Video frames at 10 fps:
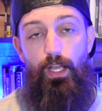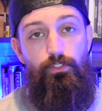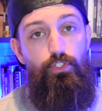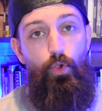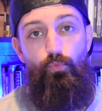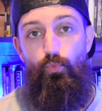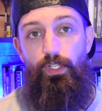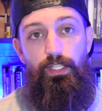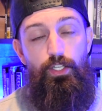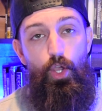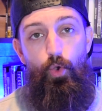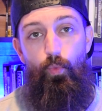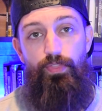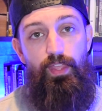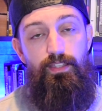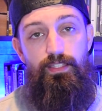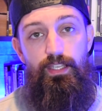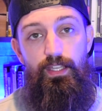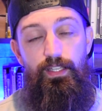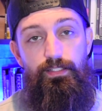Don't really know what they
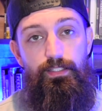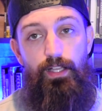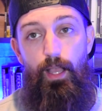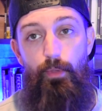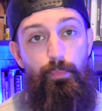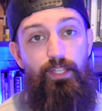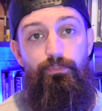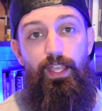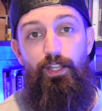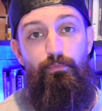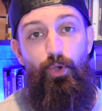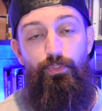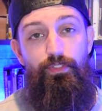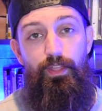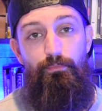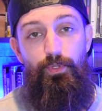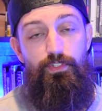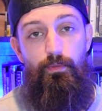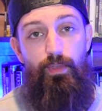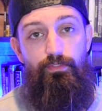see in it. I'm a big fan of both of them. They're
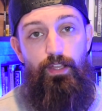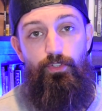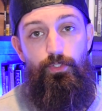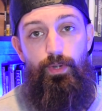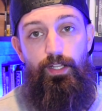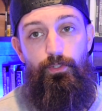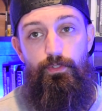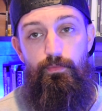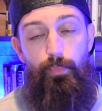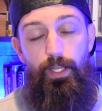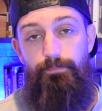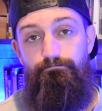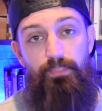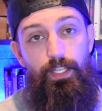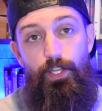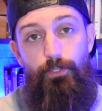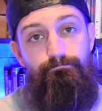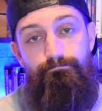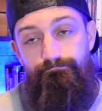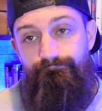some of my favorite directors, but, you know,
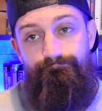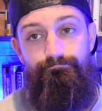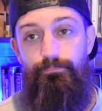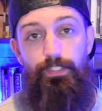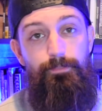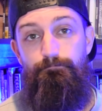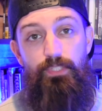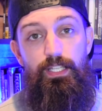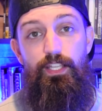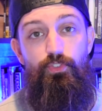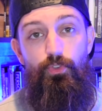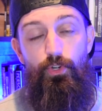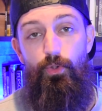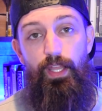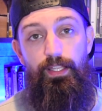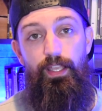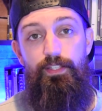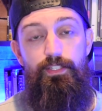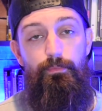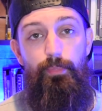to each their own, I
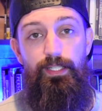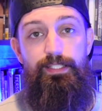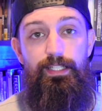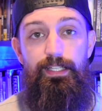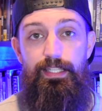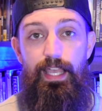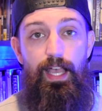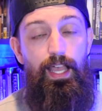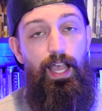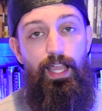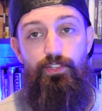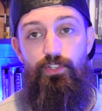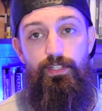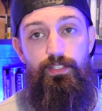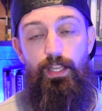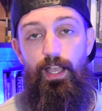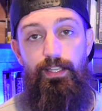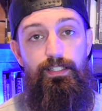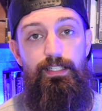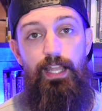guess. But yeah, I
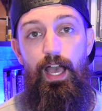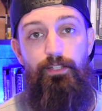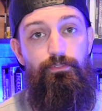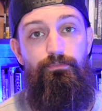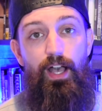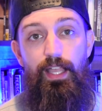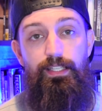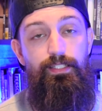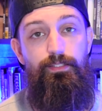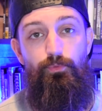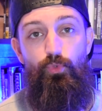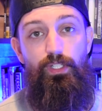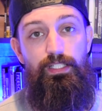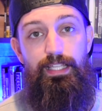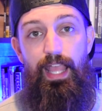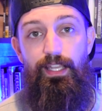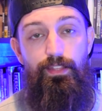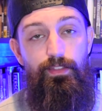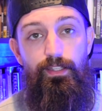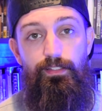did not find really
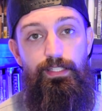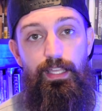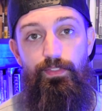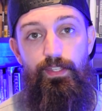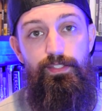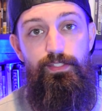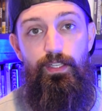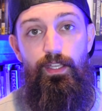anything in this